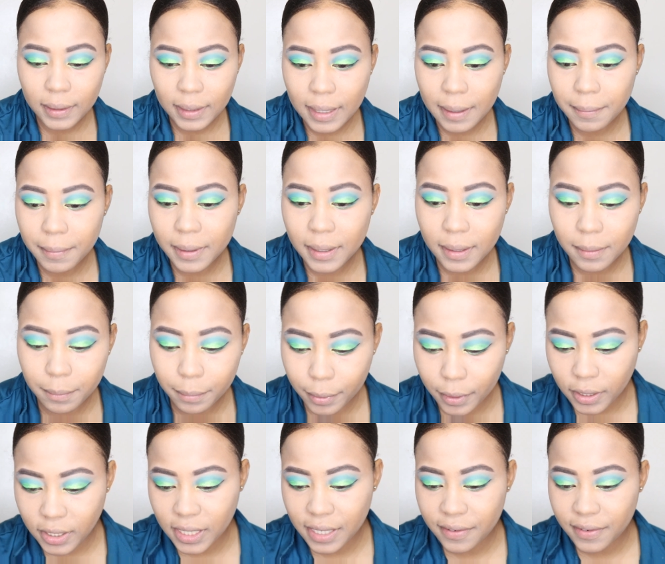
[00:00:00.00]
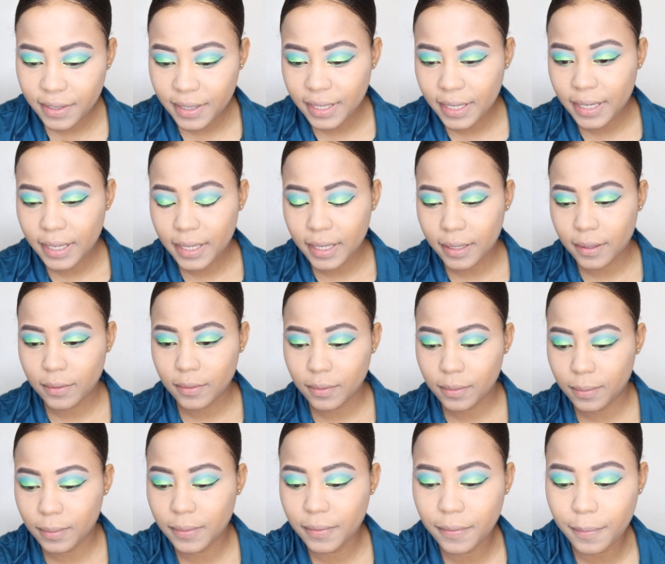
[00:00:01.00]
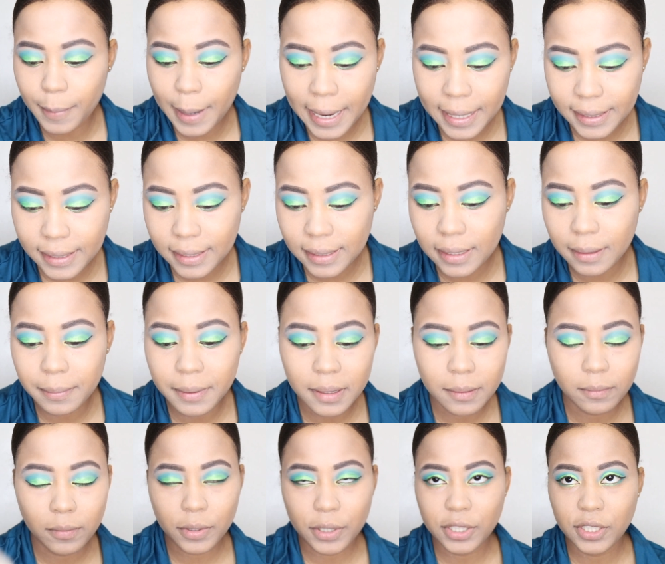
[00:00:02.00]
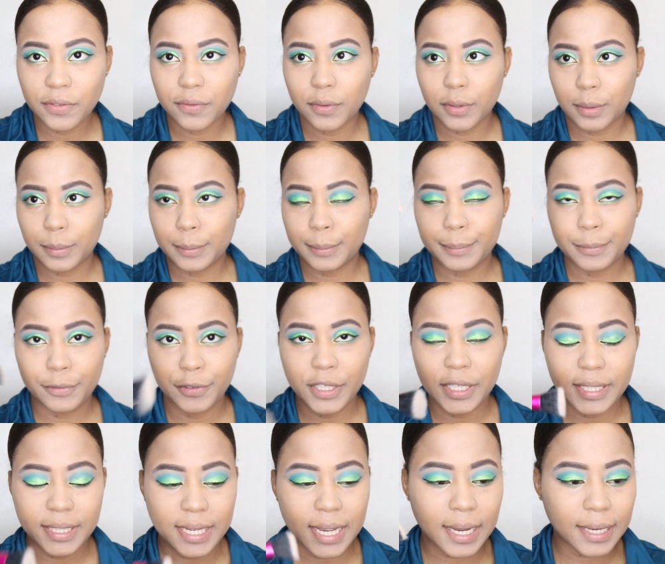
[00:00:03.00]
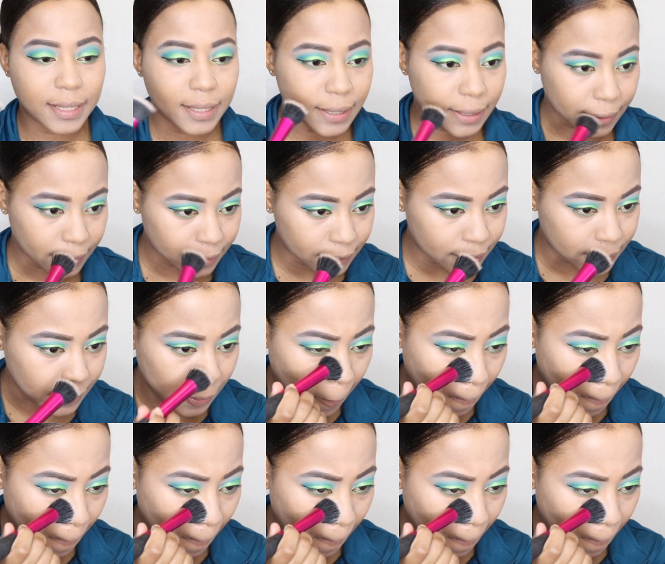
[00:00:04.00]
Then I'm gonna brush everything out with my stippling brush from Real Techniques.